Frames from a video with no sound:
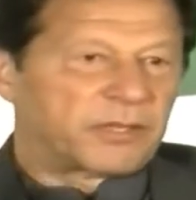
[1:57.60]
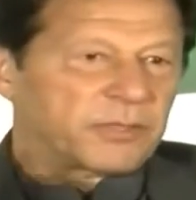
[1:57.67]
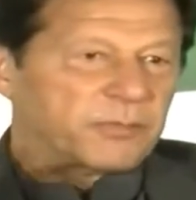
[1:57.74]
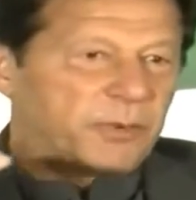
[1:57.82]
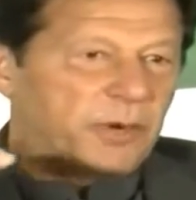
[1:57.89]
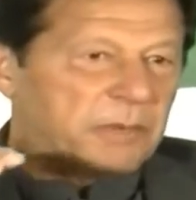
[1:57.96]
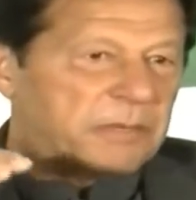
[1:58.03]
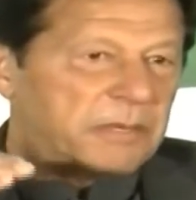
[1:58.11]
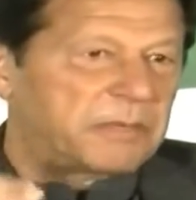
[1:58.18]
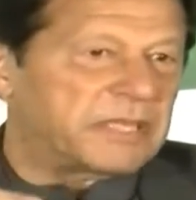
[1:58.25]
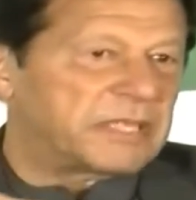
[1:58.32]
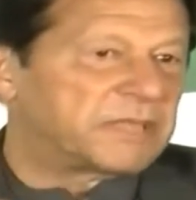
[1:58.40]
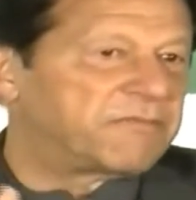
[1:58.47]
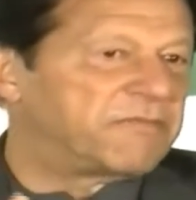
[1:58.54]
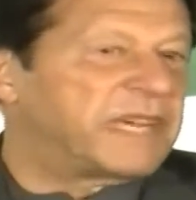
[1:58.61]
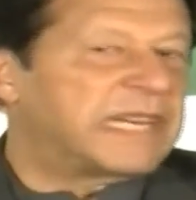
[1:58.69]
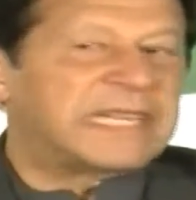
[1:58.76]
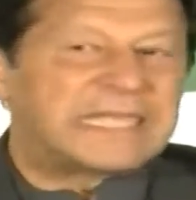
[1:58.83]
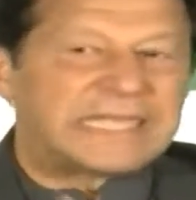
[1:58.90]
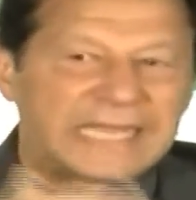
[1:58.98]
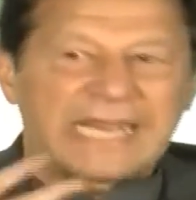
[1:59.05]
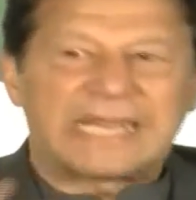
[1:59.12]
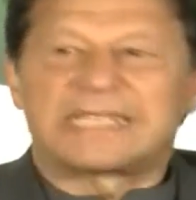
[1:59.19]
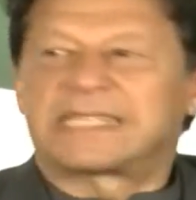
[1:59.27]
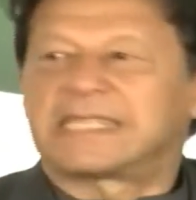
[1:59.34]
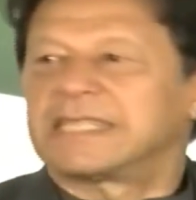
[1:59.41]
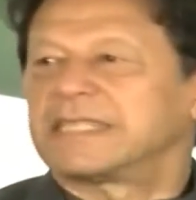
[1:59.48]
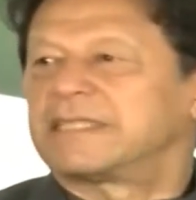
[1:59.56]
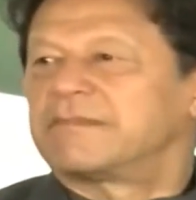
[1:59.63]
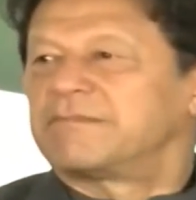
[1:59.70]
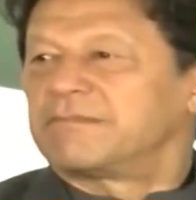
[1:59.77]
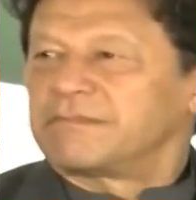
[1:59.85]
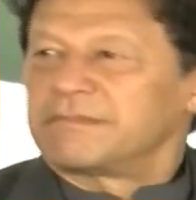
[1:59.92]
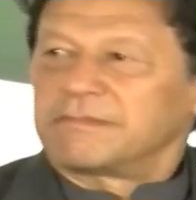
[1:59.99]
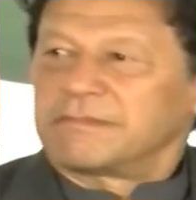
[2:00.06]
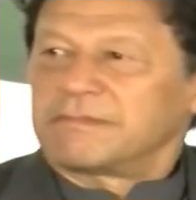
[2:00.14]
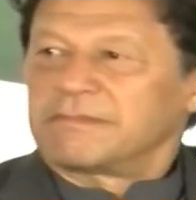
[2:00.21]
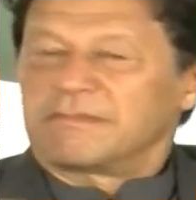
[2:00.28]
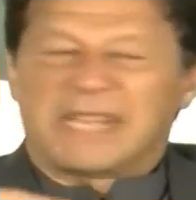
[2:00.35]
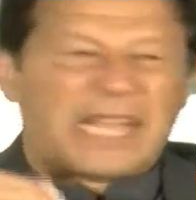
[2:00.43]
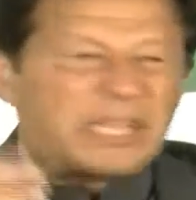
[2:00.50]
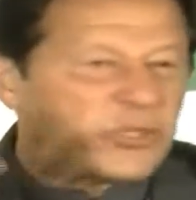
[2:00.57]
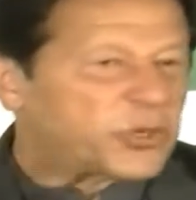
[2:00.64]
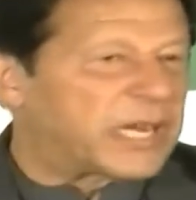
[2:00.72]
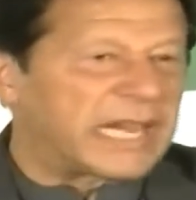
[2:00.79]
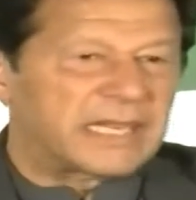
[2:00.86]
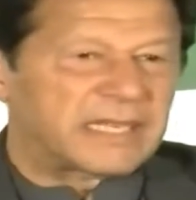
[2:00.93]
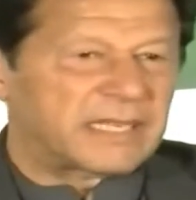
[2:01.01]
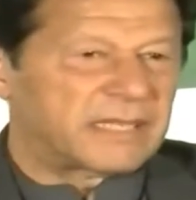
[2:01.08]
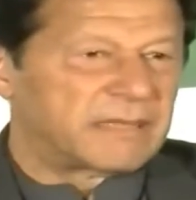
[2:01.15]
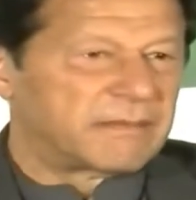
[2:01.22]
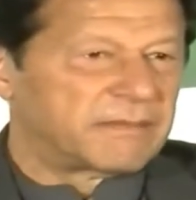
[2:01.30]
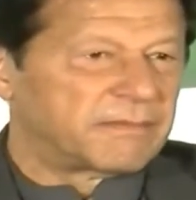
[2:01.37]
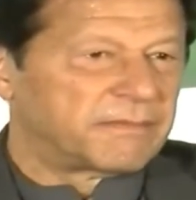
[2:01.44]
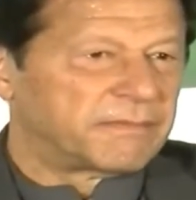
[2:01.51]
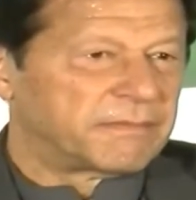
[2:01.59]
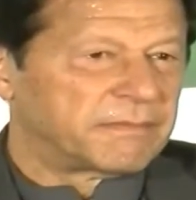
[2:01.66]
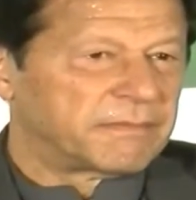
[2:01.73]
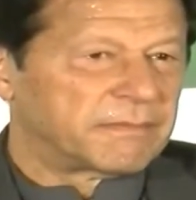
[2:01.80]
Because problem is very talented, educated